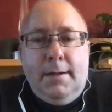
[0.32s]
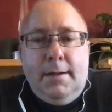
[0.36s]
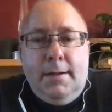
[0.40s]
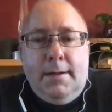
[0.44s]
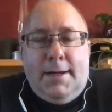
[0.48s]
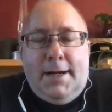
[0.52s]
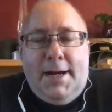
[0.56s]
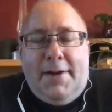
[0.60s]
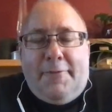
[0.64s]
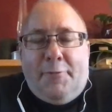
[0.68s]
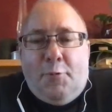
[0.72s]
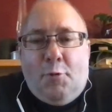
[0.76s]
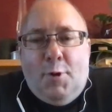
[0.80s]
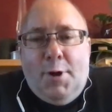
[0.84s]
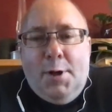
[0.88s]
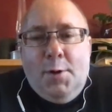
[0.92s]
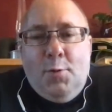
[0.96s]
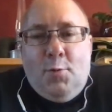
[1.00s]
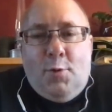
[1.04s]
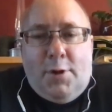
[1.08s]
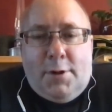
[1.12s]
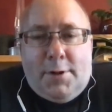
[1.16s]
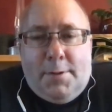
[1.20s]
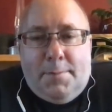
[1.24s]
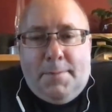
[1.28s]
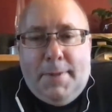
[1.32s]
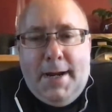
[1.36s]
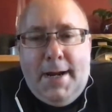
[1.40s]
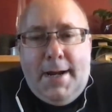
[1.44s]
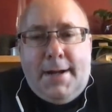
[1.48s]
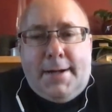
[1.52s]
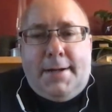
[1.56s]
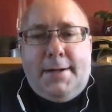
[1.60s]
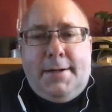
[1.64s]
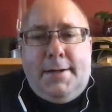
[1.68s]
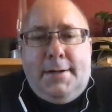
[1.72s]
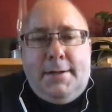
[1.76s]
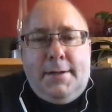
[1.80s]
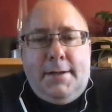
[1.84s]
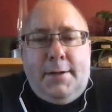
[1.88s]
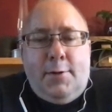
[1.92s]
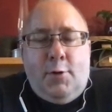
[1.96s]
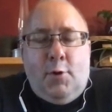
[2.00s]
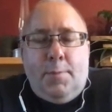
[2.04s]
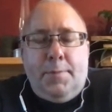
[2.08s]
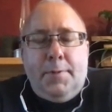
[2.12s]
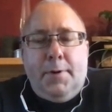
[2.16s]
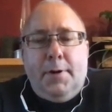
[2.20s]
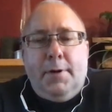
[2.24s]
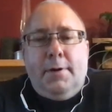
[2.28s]
Hi everyone, welcome back. I
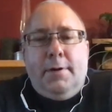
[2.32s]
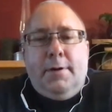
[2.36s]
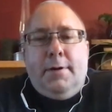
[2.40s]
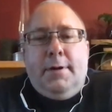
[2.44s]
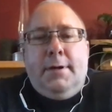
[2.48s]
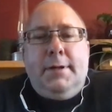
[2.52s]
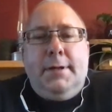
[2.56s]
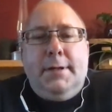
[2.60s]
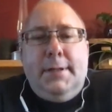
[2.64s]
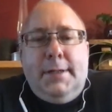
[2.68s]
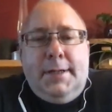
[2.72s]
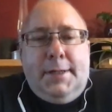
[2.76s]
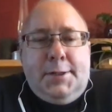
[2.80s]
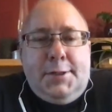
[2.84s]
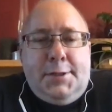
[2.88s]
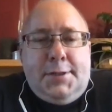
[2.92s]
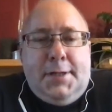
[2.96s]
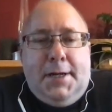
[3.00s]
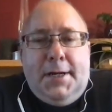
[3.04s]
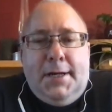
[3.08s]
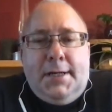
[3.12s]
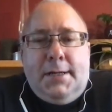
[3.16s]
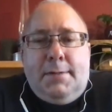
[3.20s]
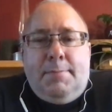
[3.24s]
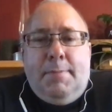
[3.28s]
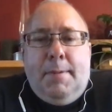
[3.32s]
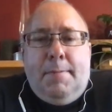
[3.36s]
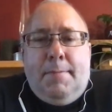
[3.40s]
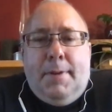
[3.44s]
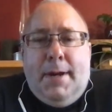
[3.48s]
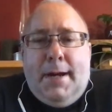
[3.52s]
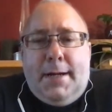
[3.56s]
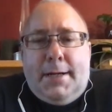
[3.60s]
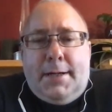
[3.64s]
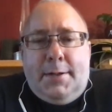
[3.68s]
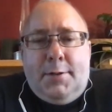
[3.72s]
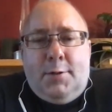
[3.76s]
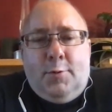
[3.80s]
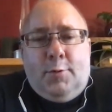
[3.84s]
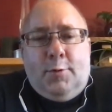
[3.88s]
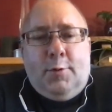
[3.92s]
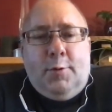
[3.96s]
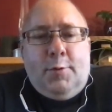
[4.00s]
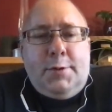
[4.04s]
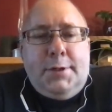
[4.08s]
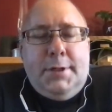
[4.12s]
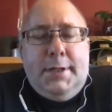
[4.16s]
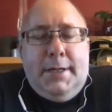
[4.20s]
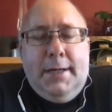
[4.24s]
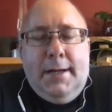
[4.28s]
hope you're excited to be back into a
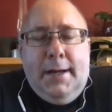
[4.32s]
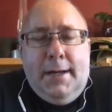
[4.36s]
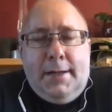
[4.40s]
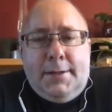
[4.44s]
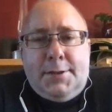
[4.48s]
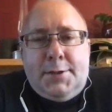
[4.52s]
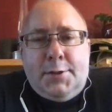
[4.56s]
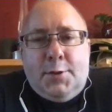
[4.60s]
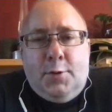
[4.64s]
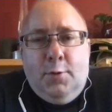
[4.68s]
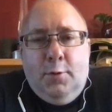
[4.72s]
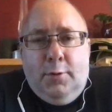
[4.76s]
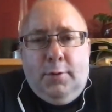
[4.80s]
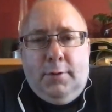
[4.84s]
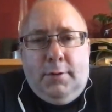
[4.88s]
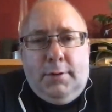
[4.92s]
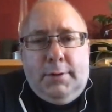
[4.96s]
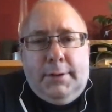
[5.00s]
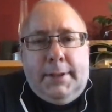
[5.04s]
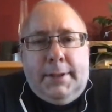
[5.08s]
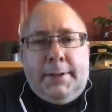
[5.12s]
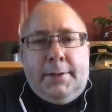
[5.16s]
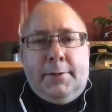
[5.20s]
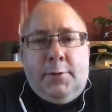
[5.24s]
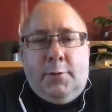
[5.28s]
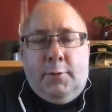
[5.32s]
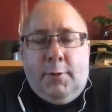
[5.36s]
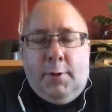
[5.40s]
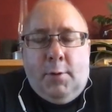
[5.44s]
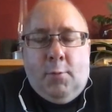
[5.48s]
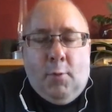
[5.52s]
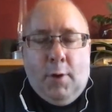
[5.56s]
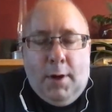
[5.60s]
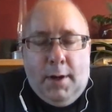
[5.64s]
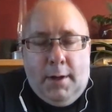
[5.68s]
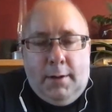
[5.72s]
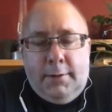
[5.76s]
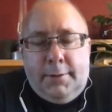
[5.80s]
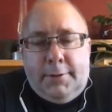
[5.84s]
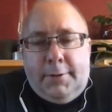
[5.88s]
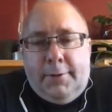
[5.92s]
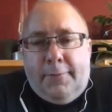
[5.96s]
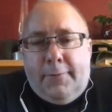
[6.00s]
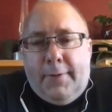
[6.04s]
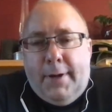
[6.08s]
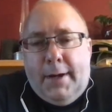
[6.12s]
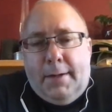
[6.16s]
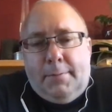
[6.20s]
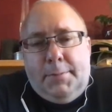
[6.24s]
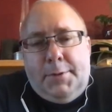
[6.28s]
routine at school and you're doing well and your
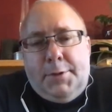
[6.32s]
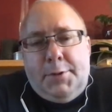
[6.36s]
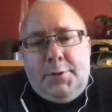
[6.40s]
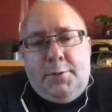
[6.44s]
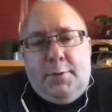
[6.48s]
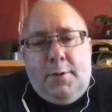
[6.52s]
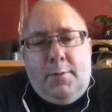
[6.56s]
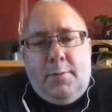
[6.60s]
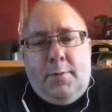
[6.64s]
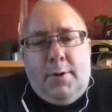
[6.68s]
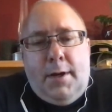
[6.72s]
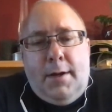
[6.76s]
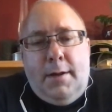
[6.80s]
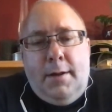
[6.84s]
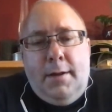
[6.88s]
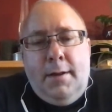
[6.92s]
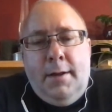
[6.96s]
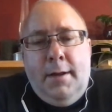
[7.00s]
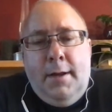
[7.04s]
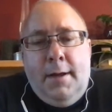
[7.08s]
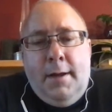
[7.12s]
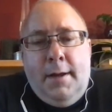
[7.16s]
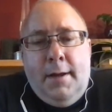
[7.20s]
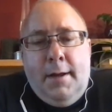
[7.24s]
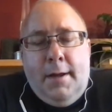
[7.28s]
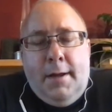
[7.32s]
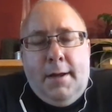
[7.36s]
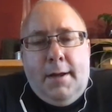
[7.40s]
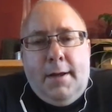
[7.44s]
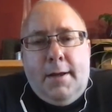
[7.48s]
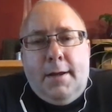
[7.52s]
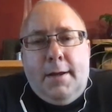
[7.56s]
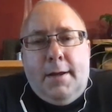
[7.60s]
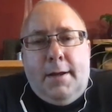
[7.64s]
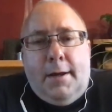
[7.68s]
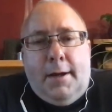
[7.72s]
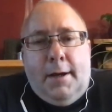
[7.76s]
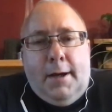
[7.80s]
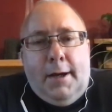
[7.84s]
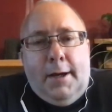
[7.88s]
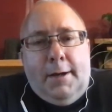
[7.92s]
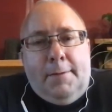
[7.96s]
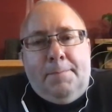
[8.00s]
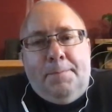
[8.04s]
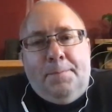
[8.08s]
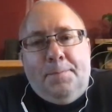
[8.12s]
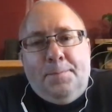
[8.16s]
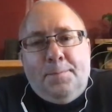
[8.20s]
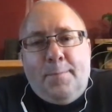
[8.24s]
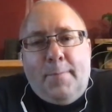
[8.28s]
family's doing well.
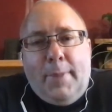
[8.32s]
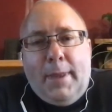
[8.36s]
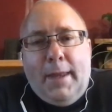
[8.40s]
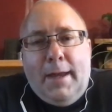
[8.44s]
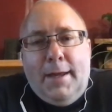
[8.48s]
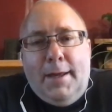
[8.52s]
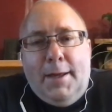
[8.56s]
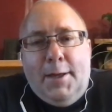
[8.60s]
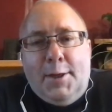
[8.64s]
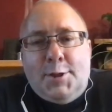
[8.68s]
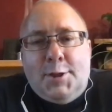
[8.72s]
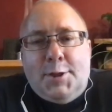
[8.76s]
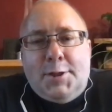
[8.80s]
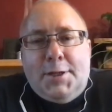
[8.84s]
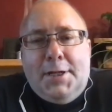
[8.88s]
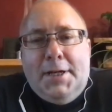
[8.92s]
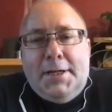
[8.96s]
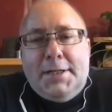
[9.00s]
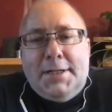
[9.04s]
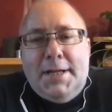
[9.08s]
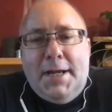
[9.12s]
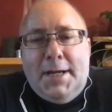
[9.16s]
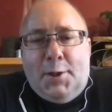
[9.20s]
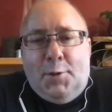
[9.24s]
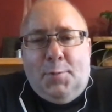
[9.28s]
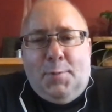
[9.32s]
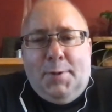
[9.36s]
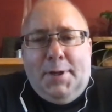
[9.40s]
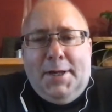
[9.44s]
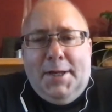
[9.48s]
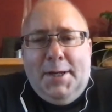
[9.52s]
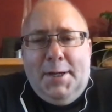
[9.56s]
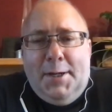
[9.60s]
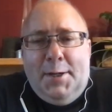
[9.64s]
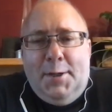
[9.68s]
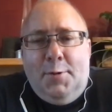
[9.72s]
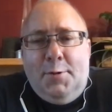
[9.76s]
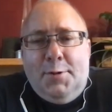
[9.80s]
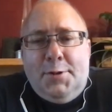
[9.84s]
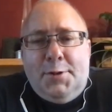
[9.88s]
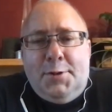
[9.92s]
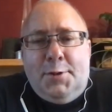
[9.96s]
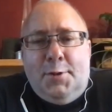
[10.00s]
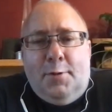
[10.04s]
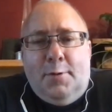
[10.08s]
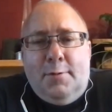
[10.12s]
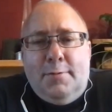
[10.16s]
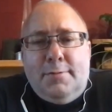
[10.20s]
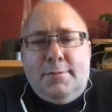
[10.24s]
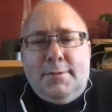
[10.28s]
Um, this is going to take a little bit of getting used
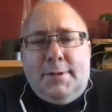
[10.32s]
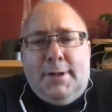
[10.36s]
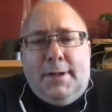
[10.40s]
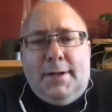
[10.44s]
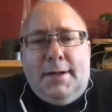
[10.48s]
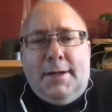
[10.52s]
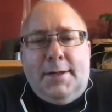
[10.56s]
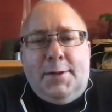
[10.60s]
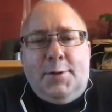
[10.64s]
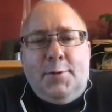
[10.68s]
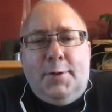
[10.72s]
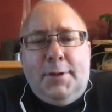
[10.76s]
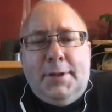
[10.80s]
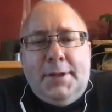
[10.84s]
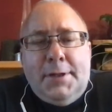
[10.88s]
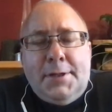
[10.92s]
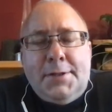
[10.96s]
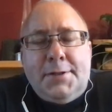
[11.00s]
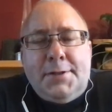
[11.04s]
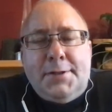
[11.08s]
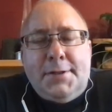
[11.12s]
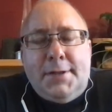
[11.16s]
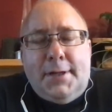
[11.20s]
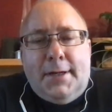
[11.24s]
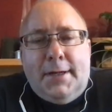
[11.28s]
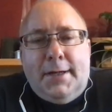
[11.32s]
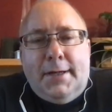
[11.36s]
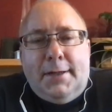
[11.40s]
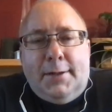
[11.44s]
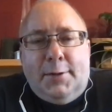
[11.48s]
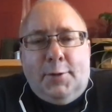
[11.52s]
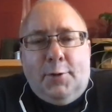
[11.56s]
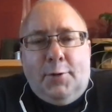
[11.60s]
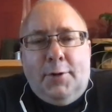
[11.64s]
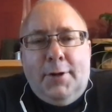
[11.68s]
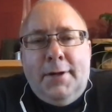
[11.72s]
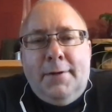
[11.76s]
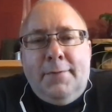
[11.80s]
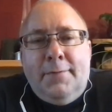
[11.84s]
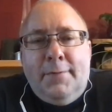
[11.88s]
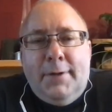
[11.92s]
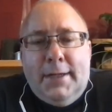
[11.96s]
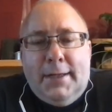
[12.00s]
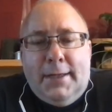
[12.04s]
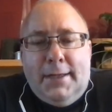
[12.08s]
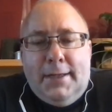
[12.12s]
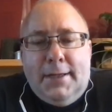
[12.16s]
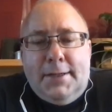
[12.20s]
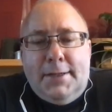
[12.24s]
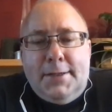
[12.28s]
to doing this learning
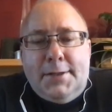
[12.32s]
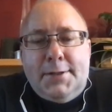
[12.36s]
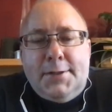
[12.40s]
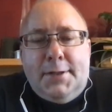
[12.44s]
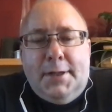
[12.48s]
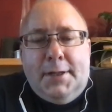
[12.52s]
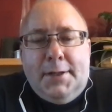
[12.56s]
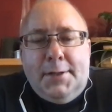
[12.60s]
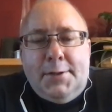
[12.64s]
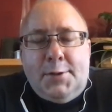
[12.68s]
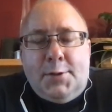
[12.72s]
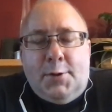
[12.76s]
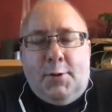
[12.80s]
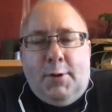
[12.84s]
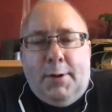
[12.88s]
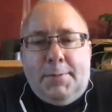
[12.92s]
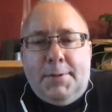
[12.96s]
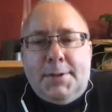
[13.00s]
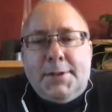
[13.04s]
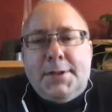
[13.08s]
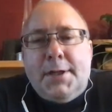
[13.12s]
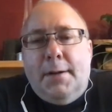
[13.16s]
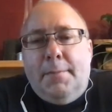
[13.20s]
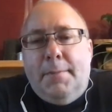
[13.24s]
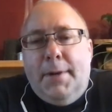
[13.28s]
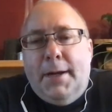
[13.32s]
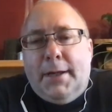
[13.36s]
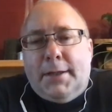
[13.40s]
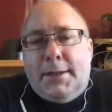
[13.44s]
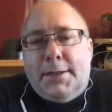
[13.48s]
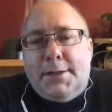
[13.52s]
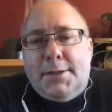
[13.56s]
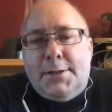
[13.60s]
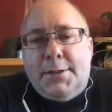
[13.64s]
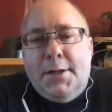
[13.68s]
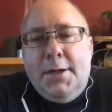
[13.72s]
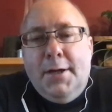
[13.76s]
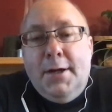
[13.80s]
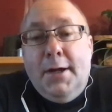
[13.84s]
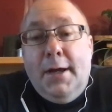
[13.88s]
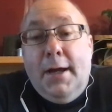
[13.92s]
via the distance. So I'm just going to make this